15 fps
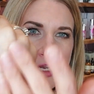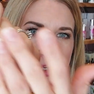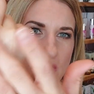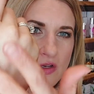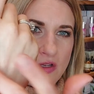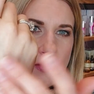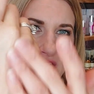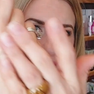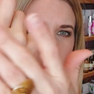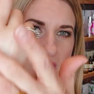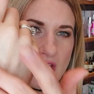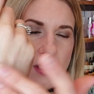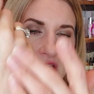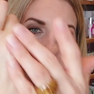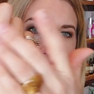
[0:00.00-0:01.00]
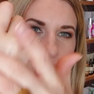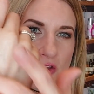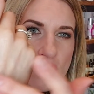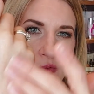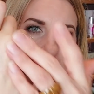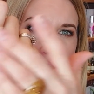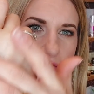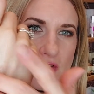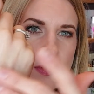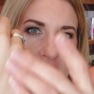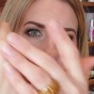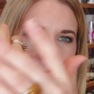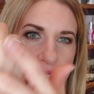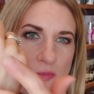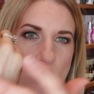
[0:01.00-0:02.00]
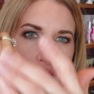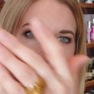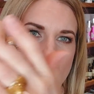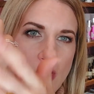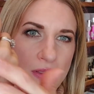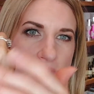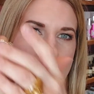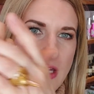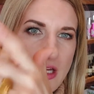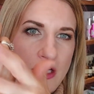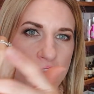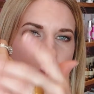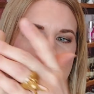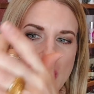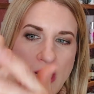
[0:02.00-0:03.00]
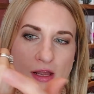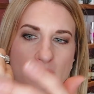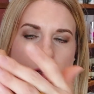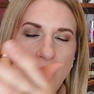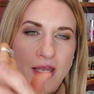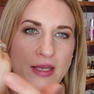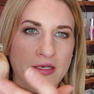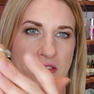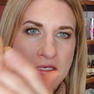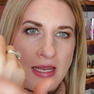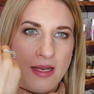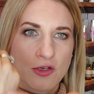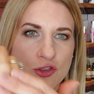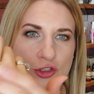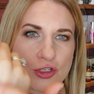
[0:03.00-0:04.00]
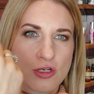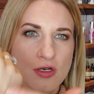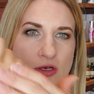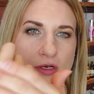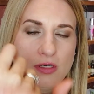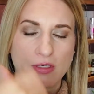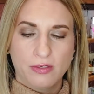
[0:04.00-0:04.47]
You can see this one is a little bit more like a gel texture,